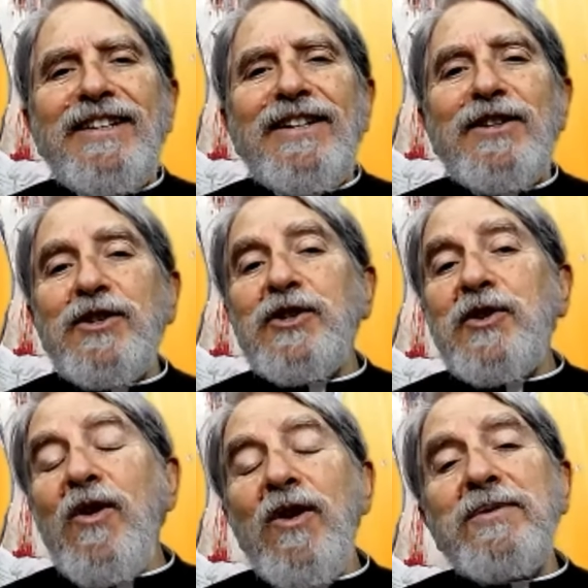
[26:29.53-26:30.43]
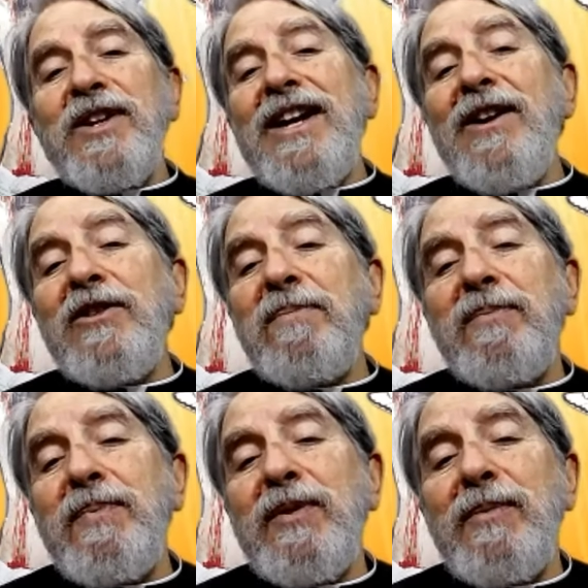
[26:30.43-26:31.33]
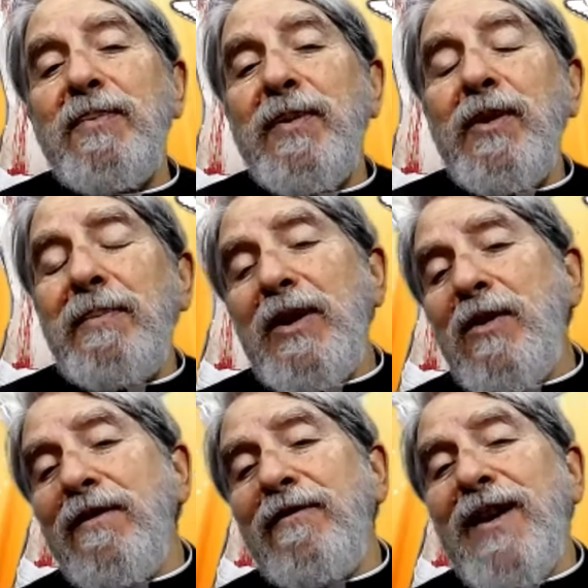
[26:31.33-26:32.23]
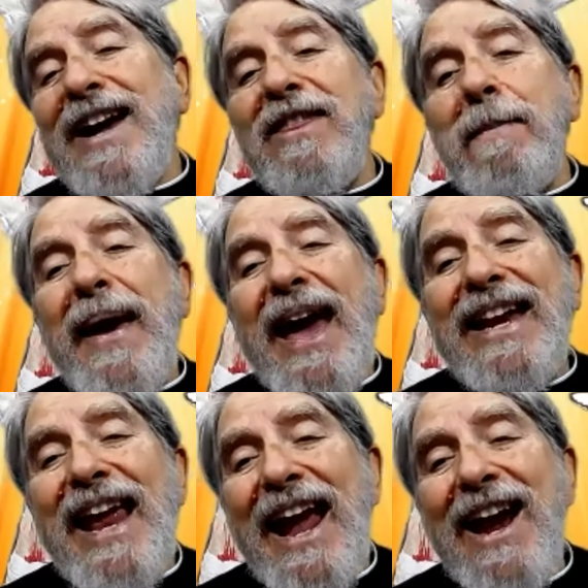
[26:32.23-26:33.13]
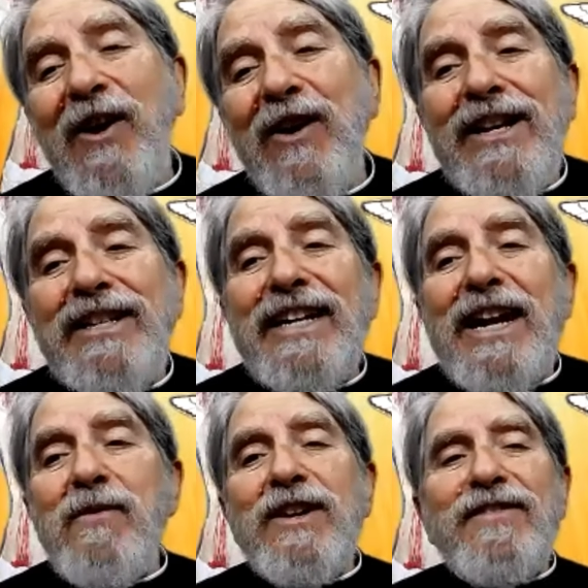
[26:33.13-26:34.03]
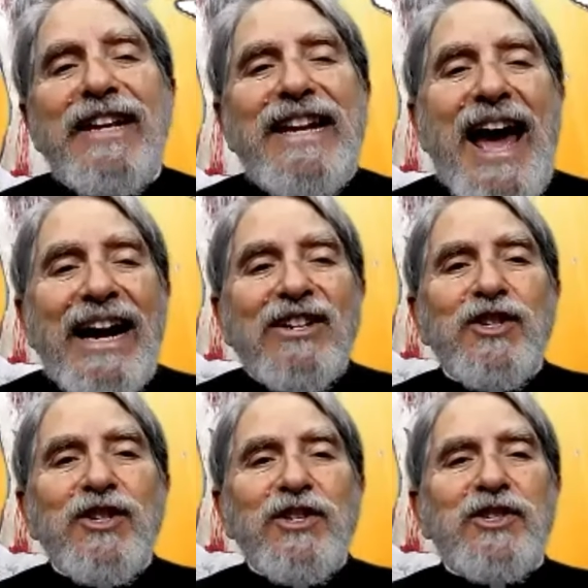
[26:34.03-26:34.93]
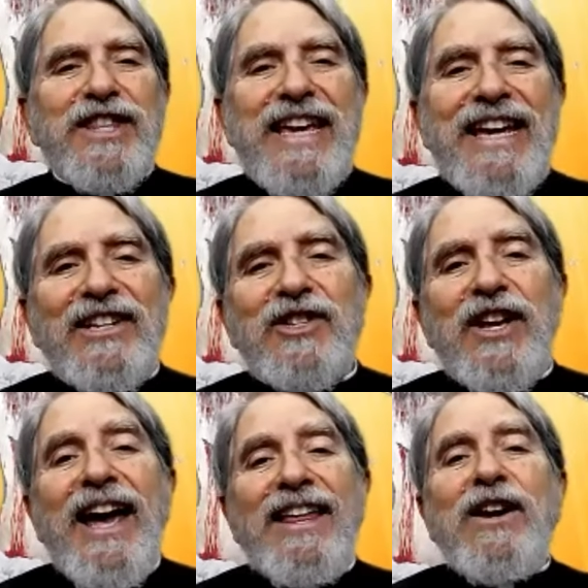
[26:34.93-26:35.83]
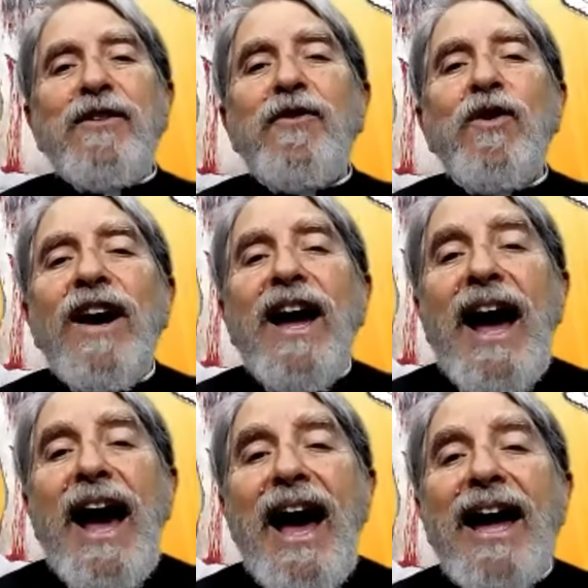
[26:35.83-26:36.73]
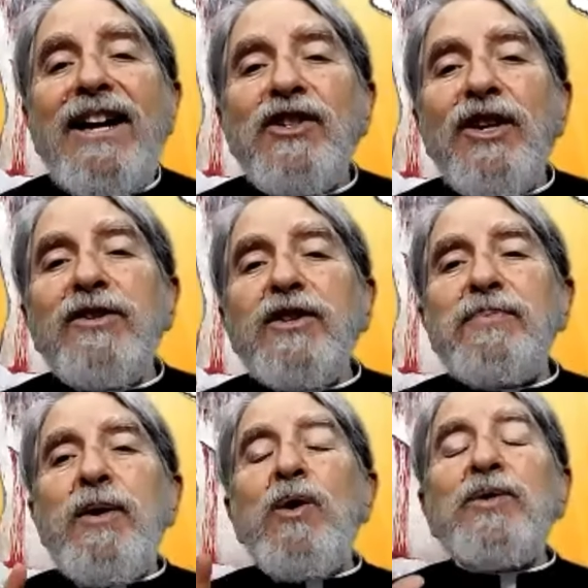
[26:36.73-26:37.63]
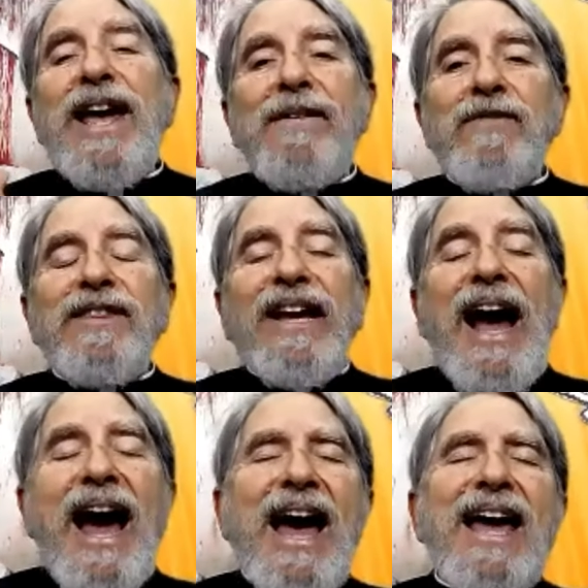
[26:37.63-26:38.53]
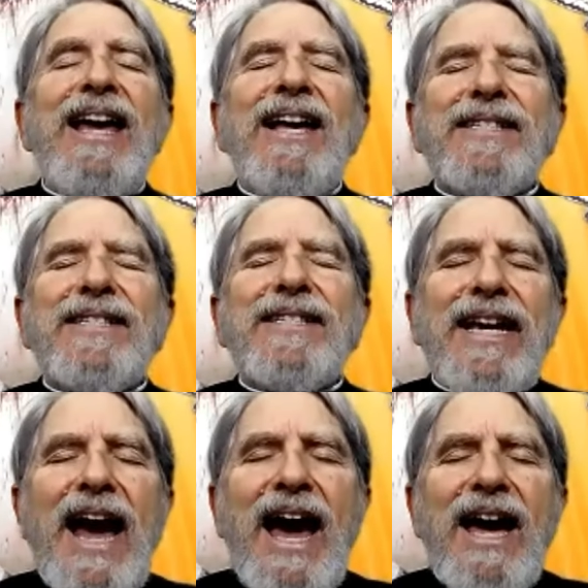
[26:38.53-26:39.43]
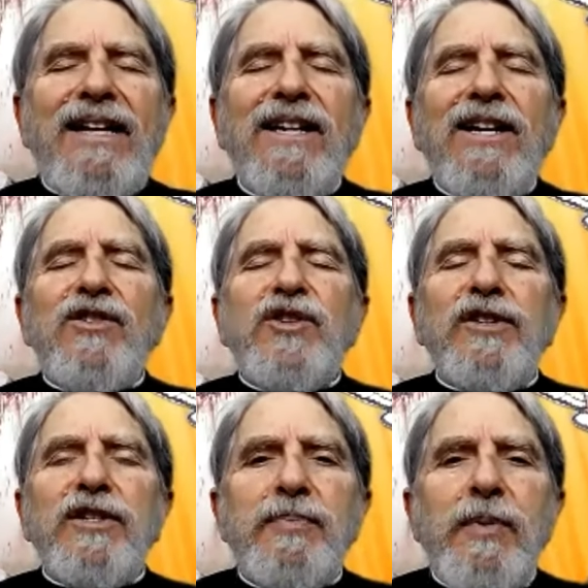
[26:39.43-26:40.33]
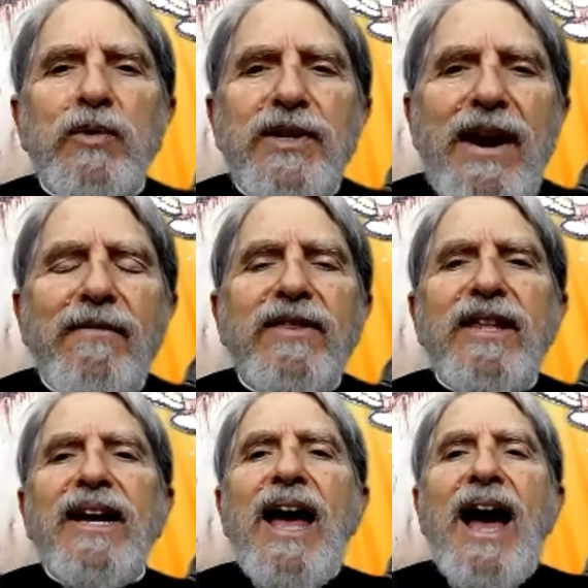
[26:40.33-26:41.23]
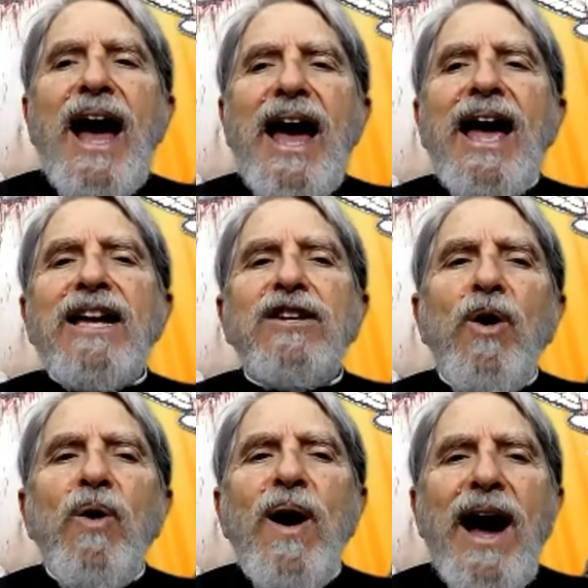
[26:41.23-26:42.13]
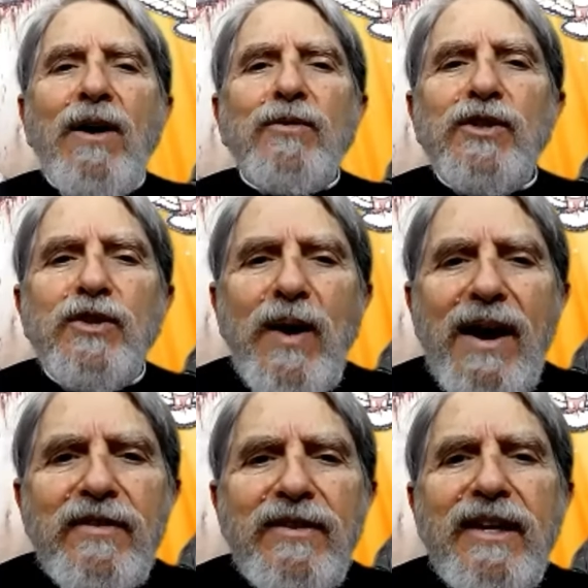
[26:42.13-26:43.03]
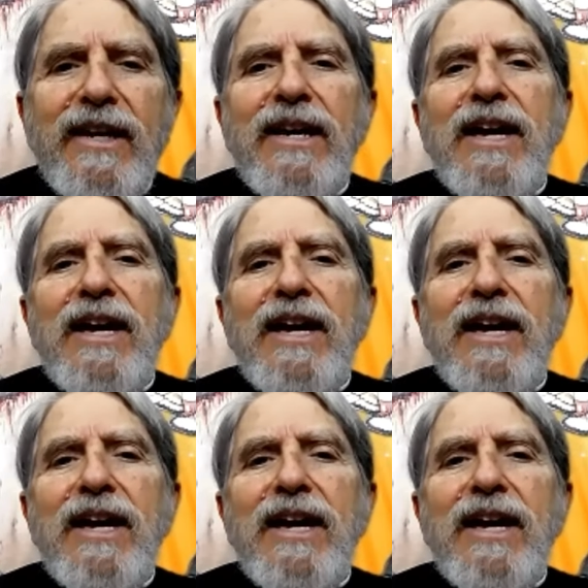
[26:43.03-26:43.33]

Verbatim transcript: The storms are here to pur- pur- purify the bad air, to get rid of the noxious things, and therefore I shall dispose everything. I, as God, shall dispose everything I know how to do everything.